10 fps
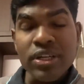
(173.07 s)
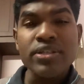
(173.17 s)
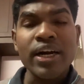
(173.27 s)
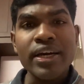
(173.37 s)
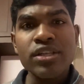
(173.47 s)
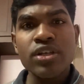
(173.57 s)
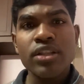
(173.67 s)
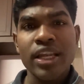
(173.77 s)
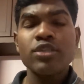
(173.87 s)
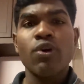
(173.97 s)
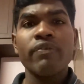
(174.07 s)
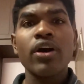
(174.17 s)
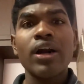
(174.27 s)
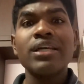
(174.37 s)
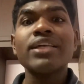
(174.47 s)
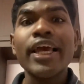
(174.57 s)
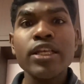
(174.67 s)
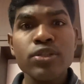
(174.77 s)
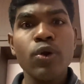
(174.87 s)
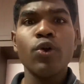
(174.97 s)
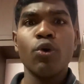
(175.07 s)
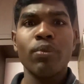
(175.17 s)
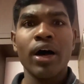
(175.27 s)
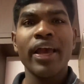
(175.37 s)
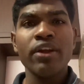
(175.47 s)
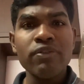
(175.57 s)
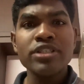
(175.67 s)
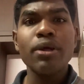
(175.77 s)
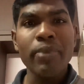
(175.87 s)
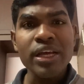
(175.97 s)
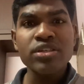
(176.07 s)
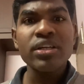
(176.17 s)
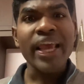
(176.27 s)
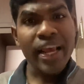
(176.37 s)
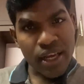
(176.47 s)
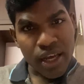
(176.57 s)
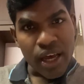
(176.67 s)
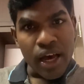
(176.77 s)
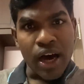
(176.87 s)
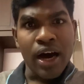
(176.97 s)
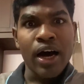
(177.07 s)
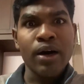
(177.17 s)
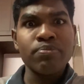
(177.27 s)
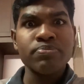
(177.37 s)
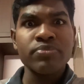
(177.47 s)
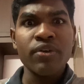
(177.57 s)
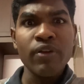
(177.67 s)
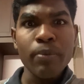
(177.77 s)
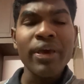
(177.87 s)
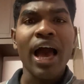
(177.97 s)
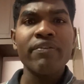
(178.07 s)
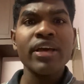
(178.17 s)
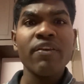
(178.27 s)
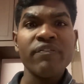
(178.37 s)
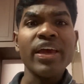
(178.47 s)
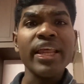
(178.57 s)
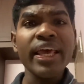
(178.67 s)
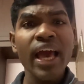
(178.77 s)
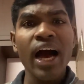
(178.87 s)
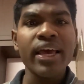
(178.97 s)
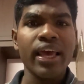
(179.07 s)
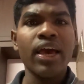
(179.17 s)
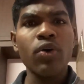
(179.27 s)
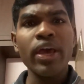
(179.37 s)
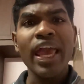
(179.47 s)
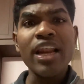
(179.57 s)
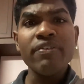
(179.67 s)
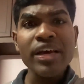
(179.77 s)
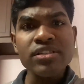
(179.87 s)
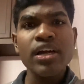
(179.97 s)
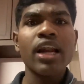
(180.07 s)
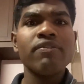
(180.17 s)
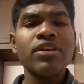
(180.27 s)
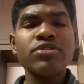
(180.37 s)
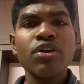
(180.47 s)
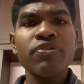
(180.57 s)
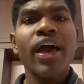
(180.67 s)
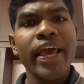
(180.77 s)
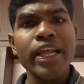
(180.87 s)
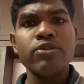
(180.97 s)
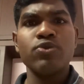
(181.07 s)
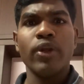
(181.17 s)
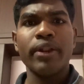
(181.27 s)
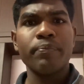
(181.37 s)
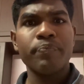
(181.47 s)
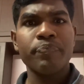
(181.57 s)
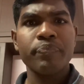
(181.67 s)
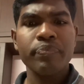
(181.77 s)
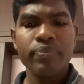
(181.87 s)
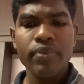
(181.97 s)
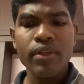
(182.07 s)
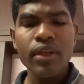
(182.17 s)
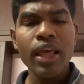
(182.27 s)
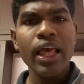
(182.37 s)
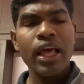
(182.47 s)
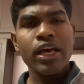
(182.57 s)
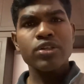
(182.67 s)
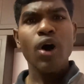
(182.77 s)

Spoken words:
condition, that is what we call as insulinoma, in which the patient will be having very high, okay, elevated levels of insulin. So